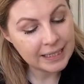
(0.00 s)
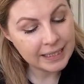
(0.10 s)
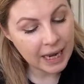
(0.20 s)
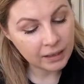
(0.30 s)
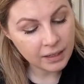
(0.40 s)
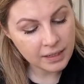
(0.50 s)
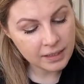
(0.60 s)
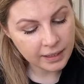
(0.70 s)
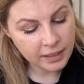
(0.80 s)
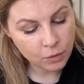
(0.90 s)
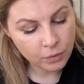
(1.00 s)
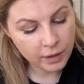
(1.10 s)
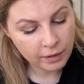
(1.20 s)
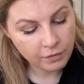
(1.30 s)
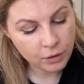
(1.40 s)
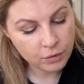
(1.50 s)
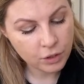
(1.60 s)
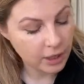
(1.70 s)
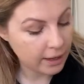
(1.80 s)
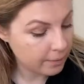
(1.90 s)
Dallas, I don't think I've
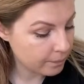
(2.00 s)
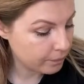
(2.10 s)
used yet.